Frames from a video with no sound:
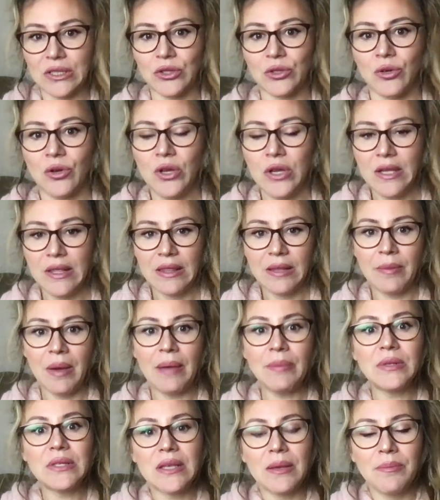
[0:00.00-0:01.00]
So there might
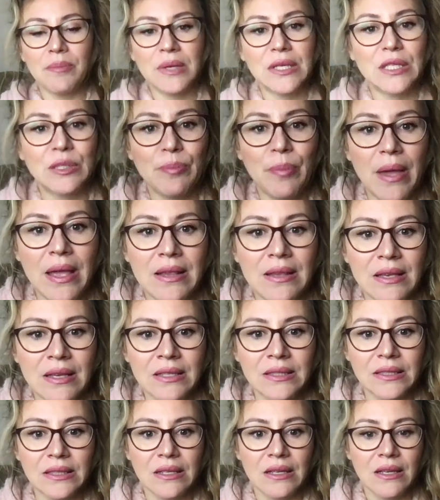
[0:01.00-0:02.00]
be some big spendings,